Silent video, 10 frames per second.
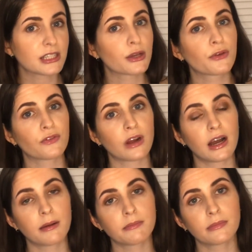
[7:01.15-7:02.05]

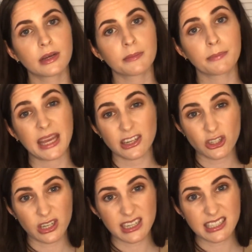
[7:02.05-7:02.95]
from
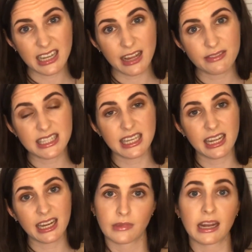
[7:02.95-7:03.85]
Pinterest that I've
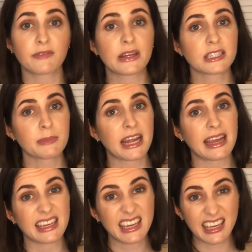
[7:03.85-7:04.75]
seen, and I found some
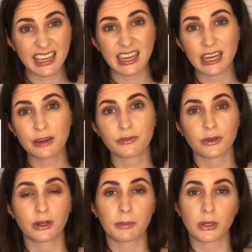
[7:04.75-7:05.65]
at Ikea
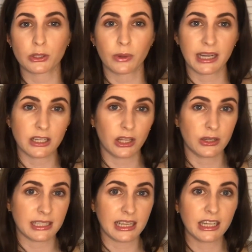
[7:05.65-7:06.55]
for about
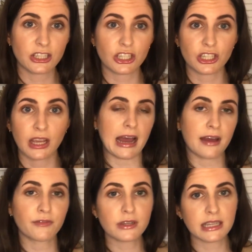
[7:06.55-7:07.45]
$20 each.
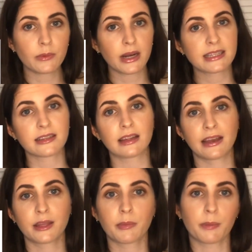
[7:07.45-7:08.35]
At first I wanted to
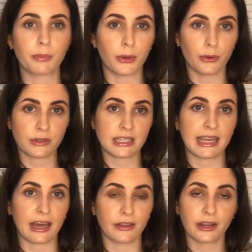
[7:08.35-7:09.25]
line them up both
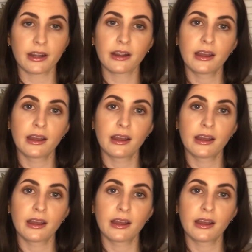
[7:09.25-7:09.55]
together,